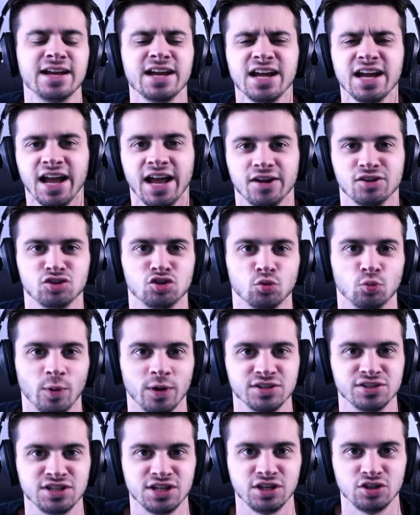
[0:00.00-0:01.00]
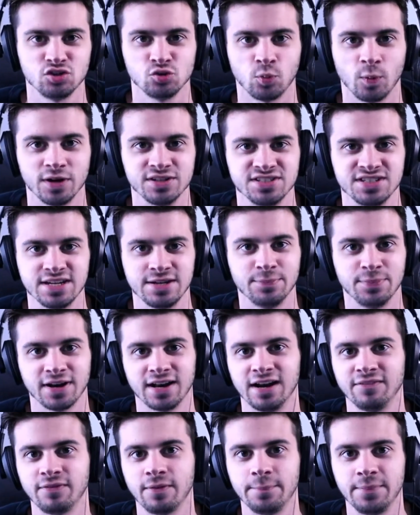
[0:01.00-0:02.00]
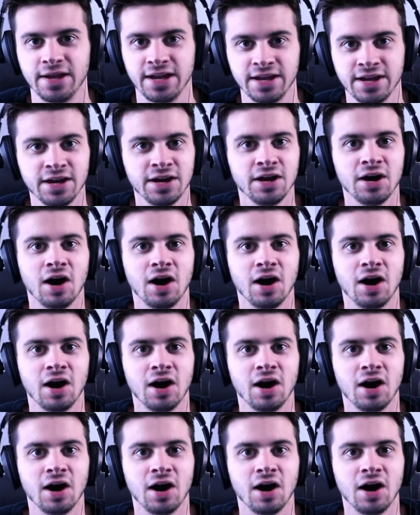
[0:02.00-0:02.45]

in 2020. But enough of me.